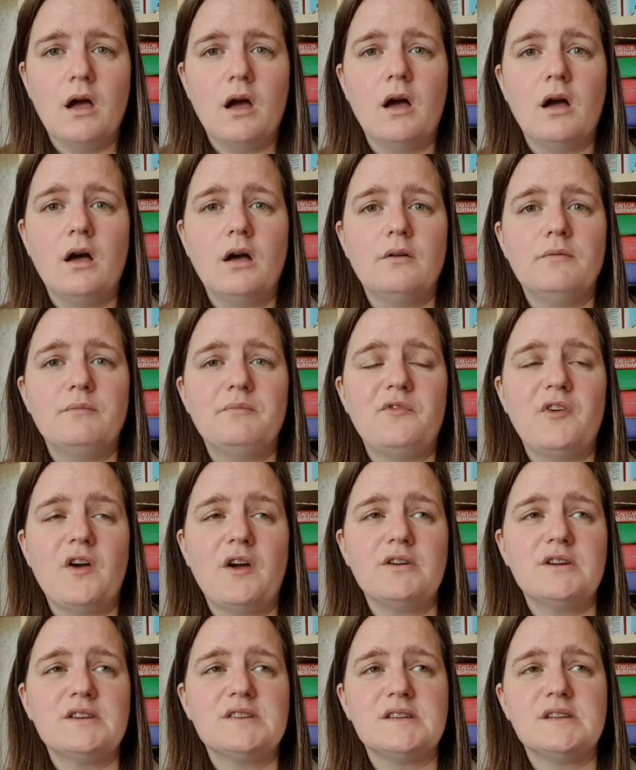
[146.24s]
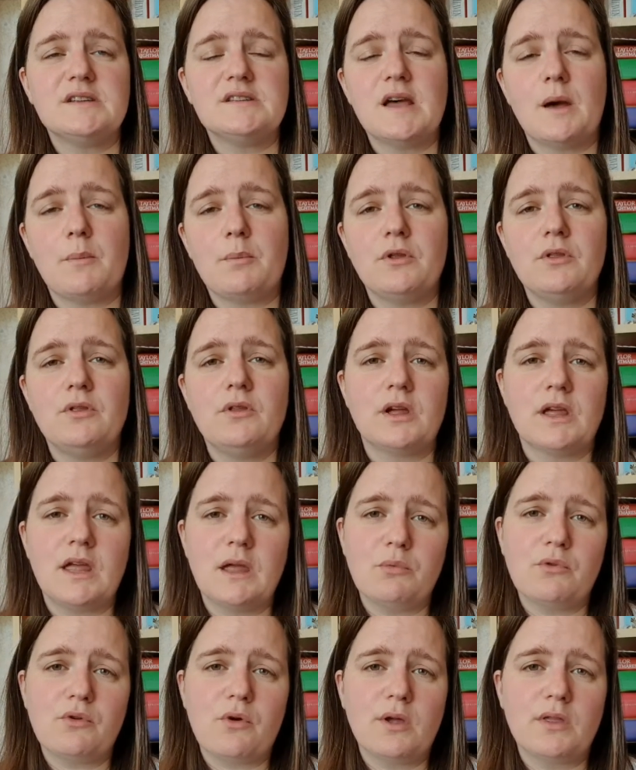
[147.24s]
Uh, various things happen that
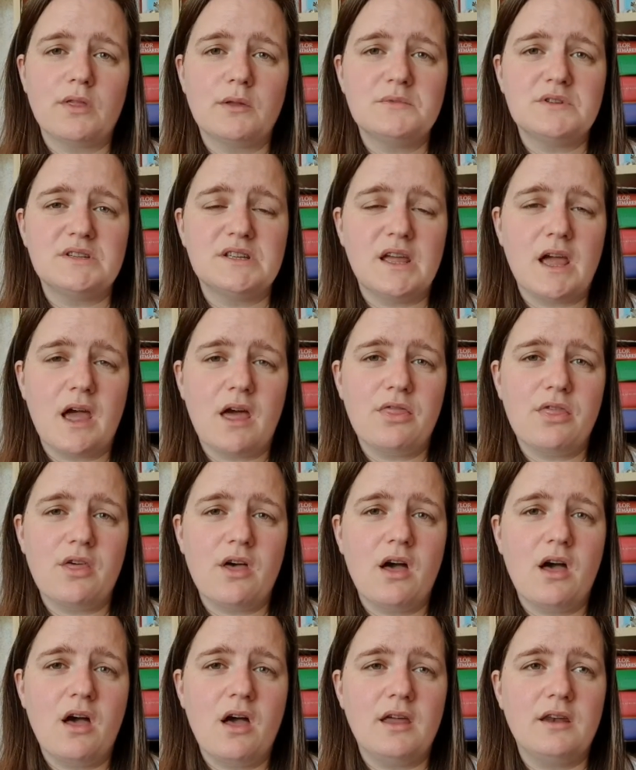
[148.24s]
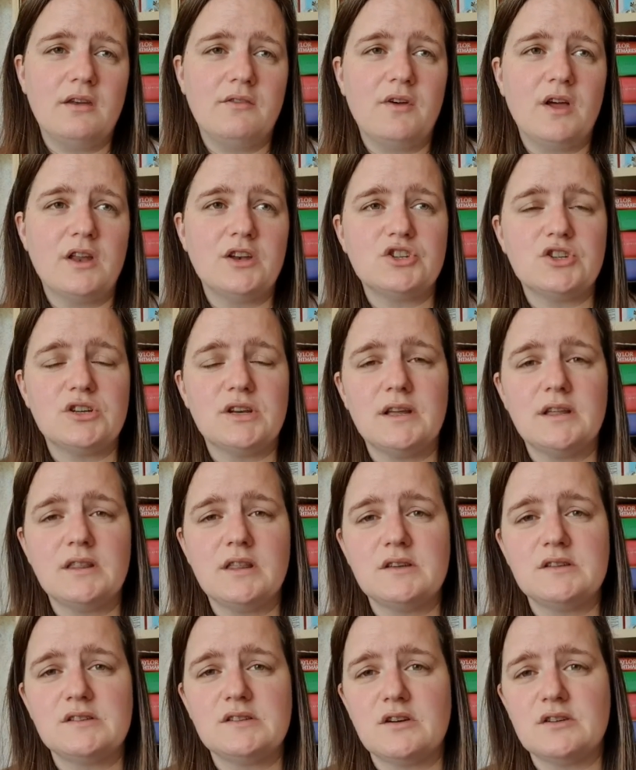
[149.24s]
keep throwing them together, and eventually
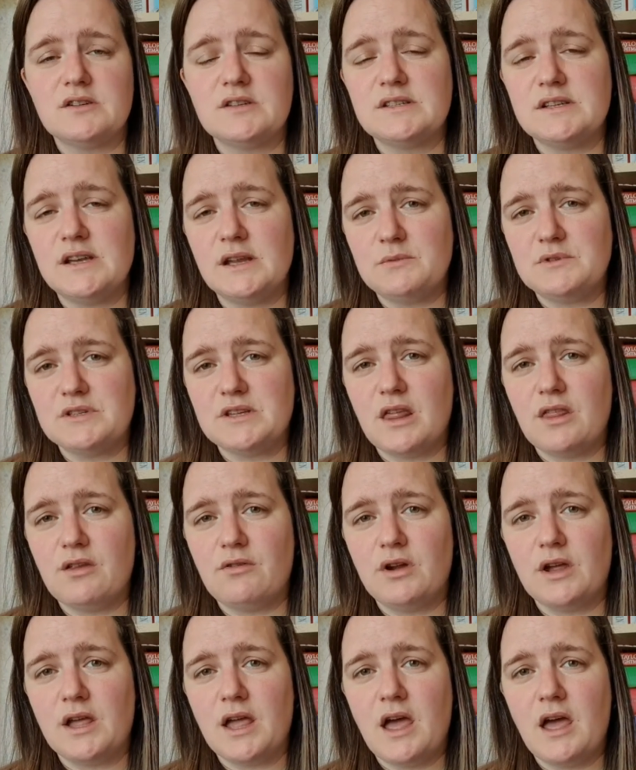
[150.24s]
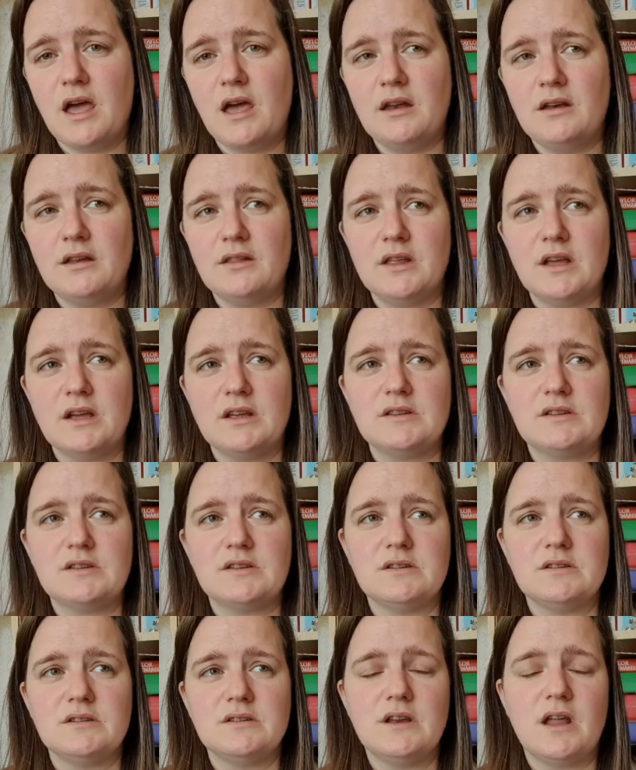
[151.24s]
they start to sleep together again. And they,
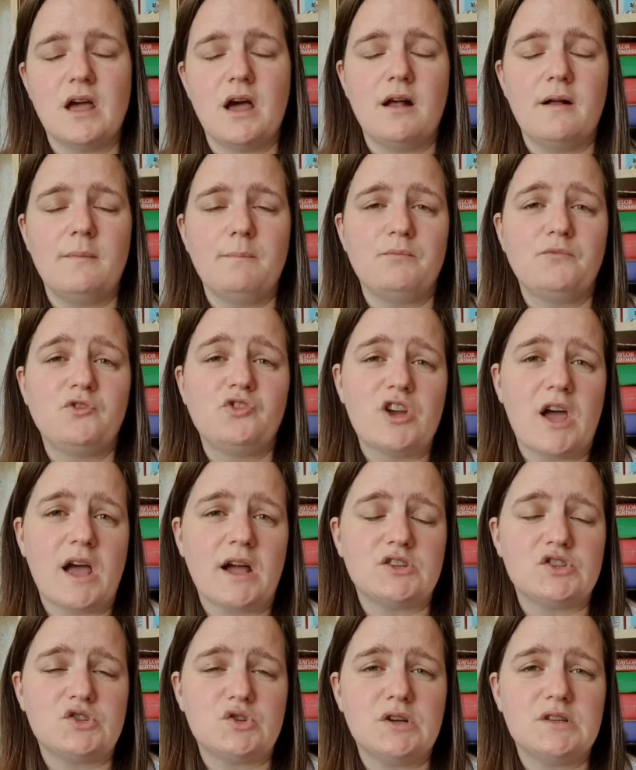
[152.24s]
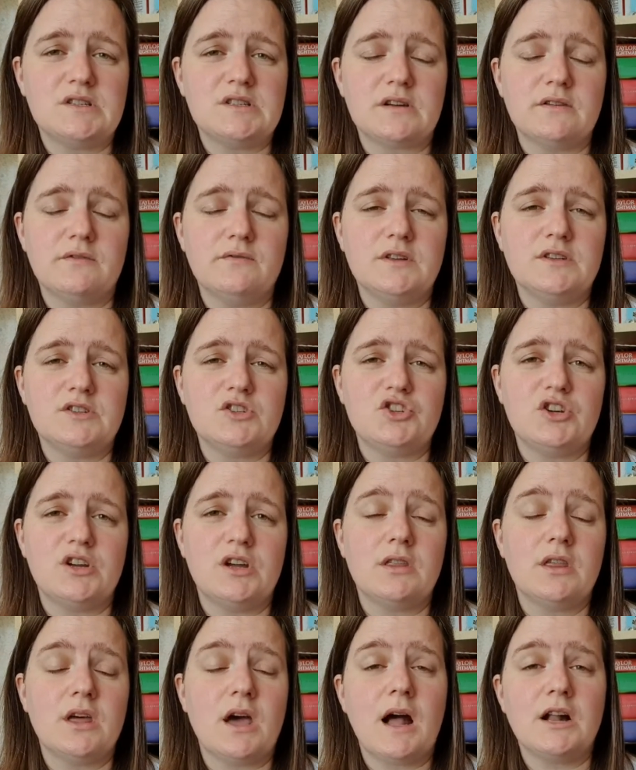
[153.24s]
um, Jax tries to convince
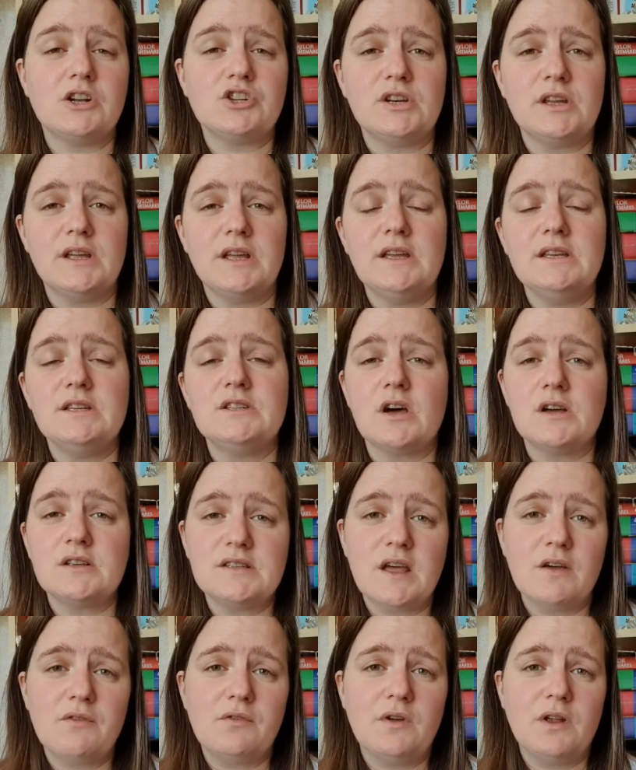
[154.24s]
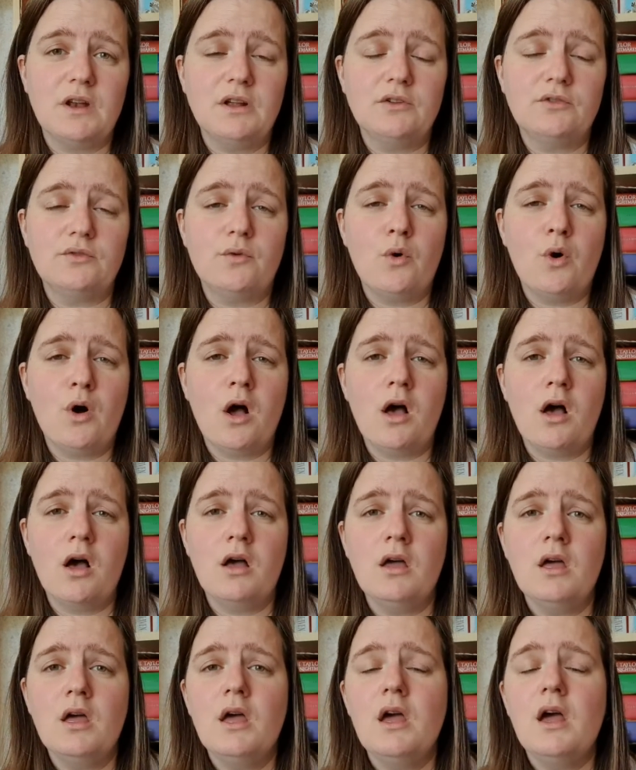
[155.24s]
Gia that actually he does have feelings for
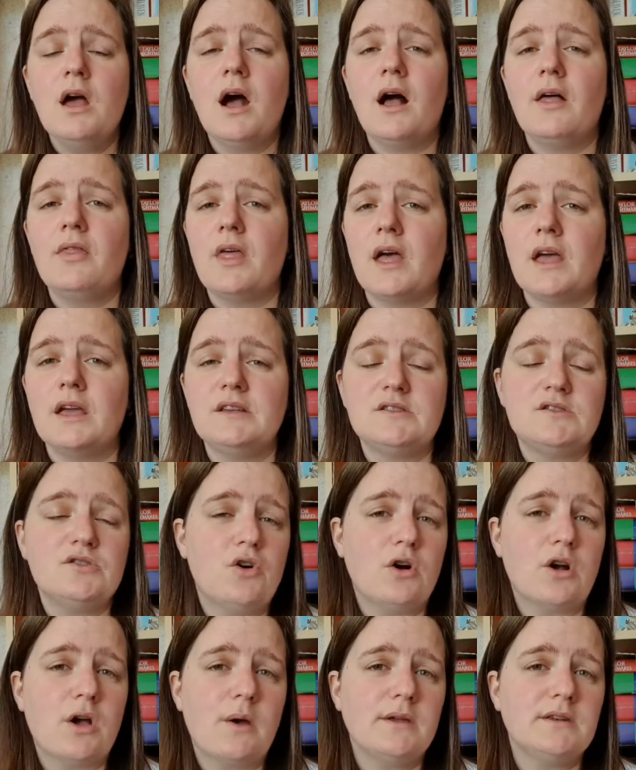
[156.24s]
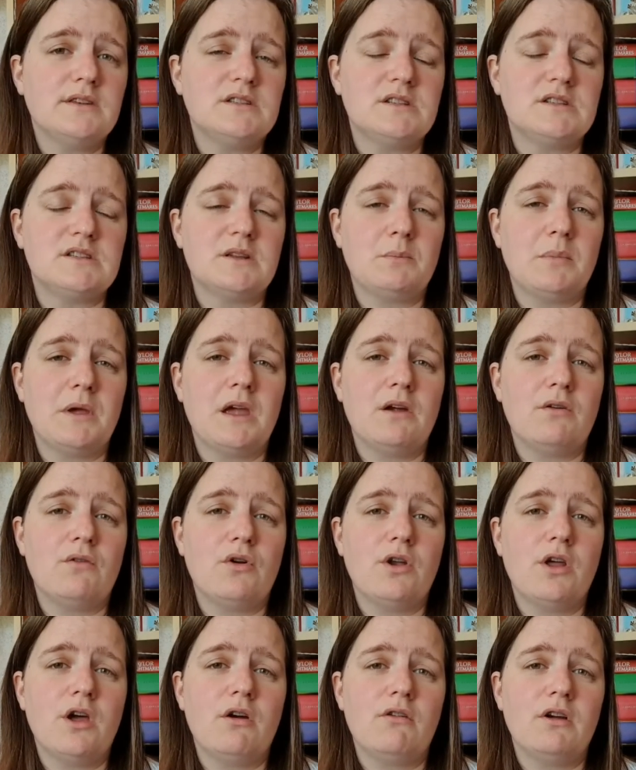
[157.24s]
her, and that he's not going to disappear
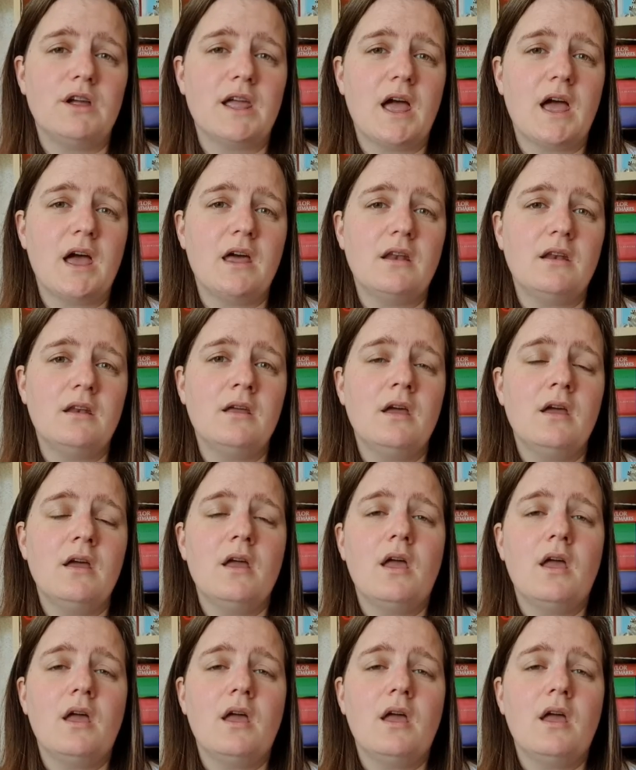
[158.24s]
on her again.